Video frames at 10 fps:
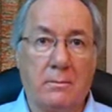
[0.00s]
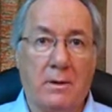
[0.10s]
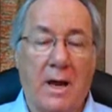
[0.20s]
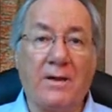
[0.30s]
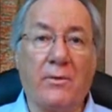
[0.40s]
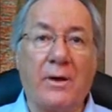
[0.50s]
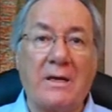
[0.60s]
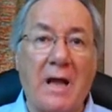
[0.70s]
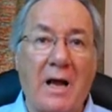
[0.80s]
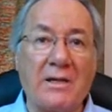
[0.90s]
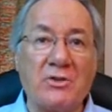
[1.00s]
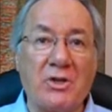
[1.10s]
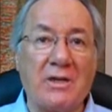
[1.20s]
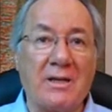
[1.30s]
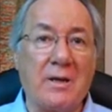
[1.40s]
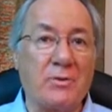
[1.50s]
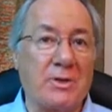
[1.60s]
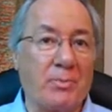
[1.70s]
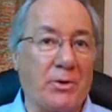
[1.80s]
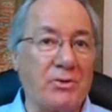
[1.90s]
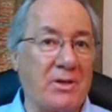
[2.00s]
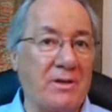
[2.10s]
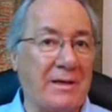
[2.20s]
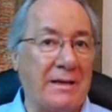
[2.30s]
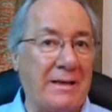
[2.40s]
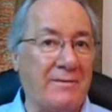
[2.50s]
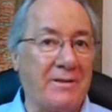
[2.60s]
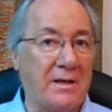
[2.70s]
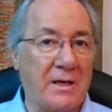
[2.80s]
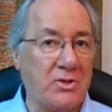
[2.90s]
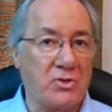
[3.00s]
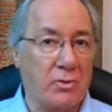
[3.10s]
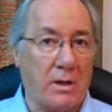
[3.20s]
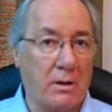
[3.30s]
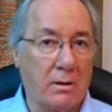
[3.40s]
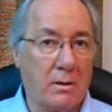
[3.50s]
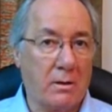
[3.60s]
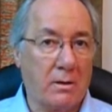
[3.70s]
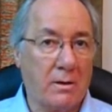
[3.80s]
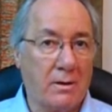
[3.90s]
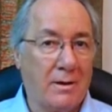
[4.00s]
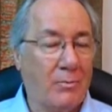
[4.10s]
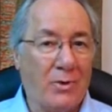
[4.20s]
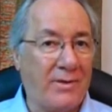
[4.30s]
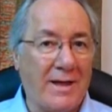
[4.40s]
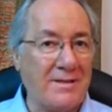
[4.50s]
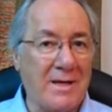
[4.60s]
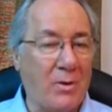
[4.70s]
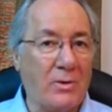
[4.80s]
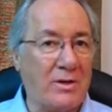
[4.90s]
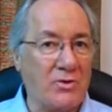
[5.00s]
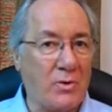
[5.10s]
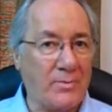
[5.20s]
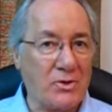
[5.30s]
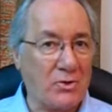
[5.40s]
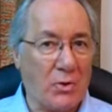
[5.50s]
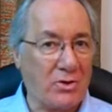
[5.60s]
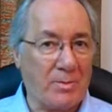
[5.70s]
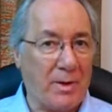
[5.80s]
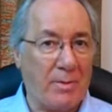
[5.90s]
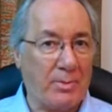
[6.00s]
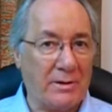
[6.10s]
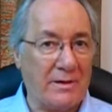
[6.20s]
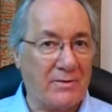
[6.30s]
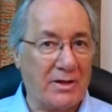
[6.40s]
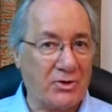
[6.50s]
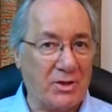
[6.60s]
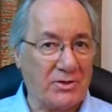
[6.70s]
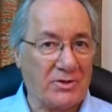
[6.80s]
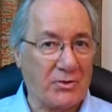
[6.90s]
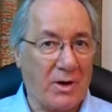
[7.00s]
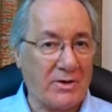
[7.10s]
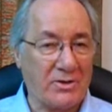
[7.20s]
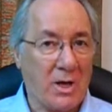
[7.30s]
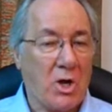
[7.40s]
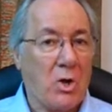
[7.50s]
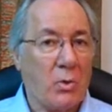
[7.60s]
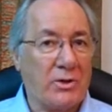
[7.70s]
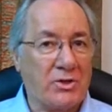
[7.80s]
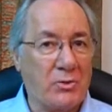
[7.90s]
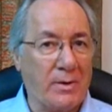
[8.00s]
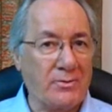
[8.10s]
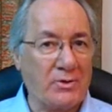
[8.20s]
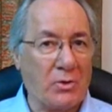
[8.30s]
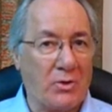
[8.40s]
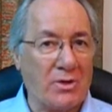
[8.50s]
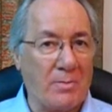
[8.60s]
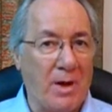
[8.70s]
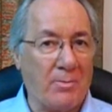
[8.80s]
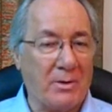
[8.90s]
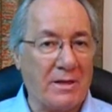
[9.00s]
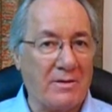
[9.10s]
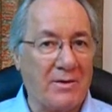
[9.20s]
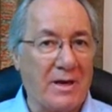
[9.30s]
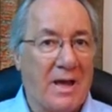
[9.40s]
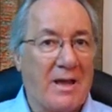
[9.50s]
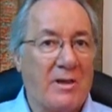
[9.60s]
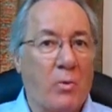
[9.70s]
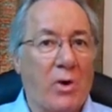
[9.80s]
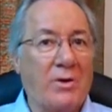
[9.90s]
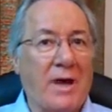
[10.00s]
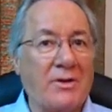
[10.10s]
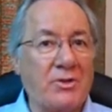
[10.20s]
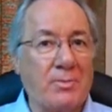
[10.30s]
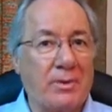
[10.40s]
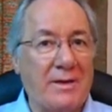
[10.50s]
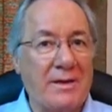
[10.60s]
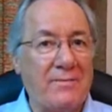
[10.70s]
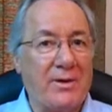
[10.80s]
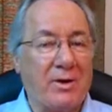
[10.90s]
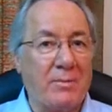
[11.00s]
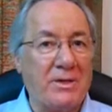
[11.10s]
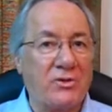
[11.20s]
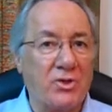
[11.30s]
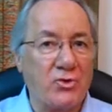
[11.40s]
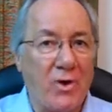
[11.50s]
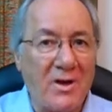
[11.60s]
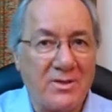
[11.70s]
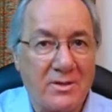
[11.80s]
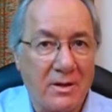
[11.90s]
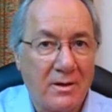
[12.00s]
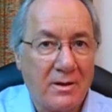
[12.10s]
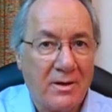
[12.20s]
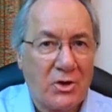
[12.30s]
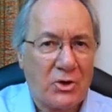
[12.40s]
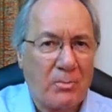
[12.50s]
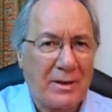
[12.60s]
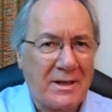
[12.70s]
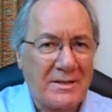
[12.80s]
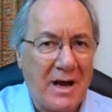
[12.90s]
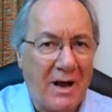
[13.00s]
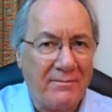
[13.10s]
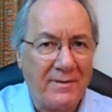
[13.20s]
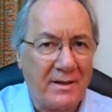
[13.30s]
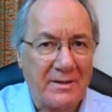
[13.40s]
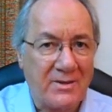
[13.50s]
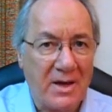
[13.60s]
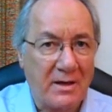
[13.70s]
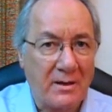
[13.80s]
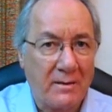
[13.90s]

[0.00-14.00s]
And they're acknowledging that he was a person that lived in history. Well, that's not what the scripture talks about believing in Jesus Christ. When the scripture talks about believing, the word actually believe there means to trust, to place confidence in.